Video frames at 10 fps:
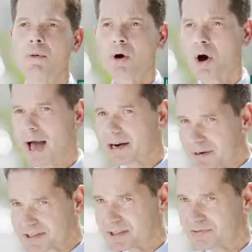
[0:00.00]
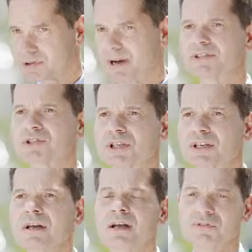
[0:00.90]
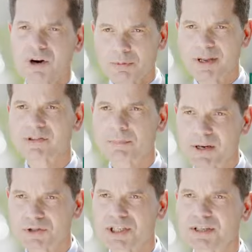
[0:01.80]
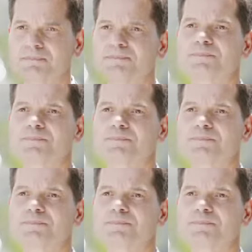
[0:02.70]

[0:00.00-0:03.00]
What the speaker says: a more aggressive strategy following the BOG.